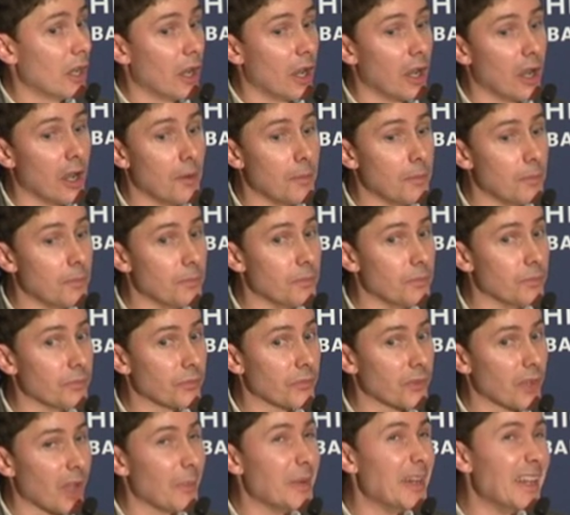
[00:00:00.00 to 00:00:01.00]

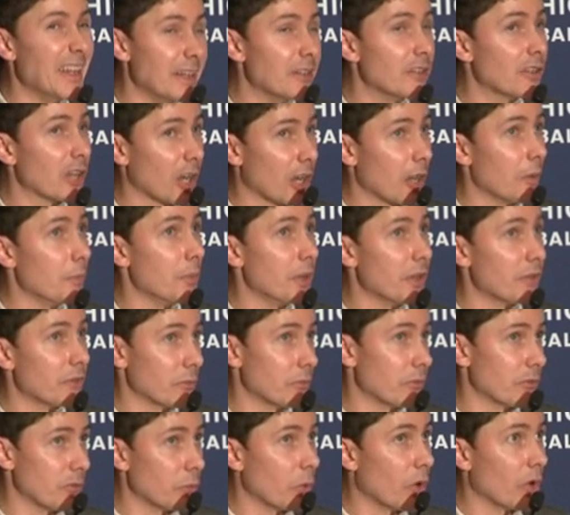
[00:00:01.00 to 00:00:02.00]
I mean, in Colombia,
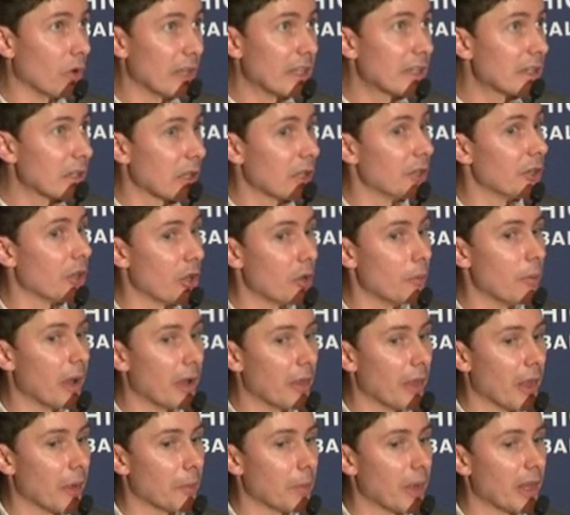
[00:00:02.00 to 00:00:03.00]
from what little I know
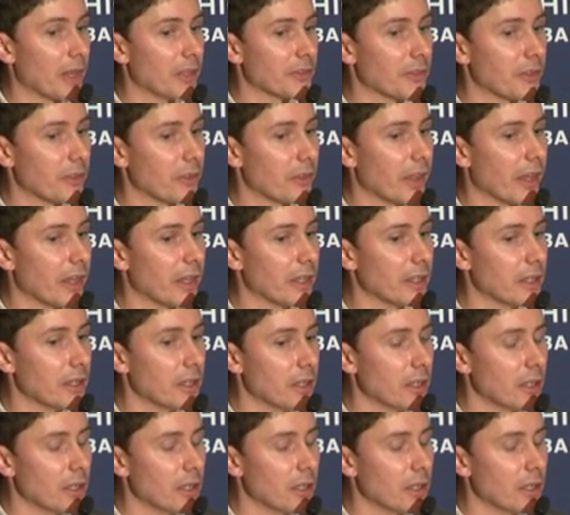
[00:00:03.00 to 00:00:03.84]
about that place, that they